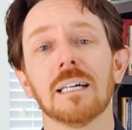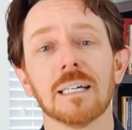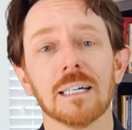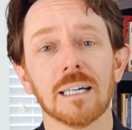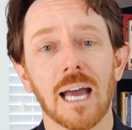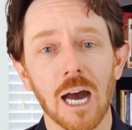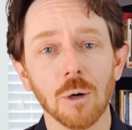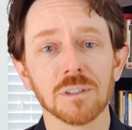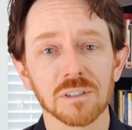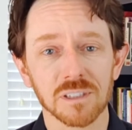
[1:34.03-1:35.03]

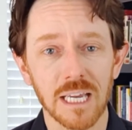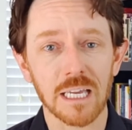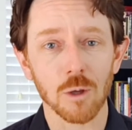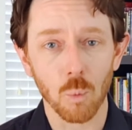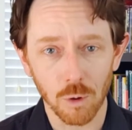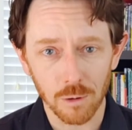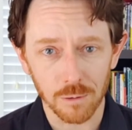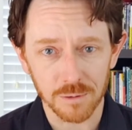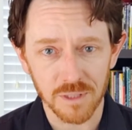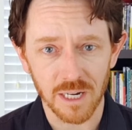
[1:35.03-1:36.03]
how to say the
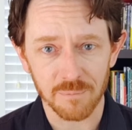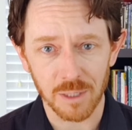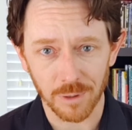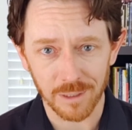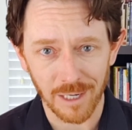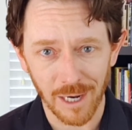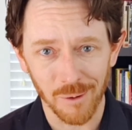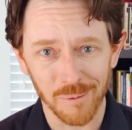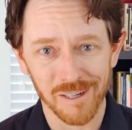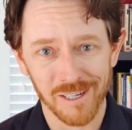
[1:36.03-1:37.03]
words that have been written
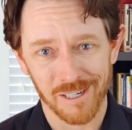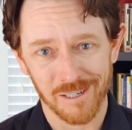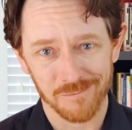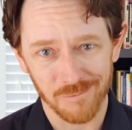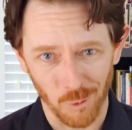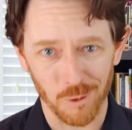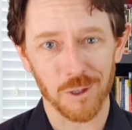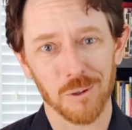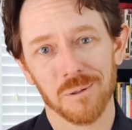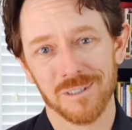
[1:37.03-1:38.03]
down for
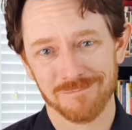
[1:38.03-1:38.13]
you.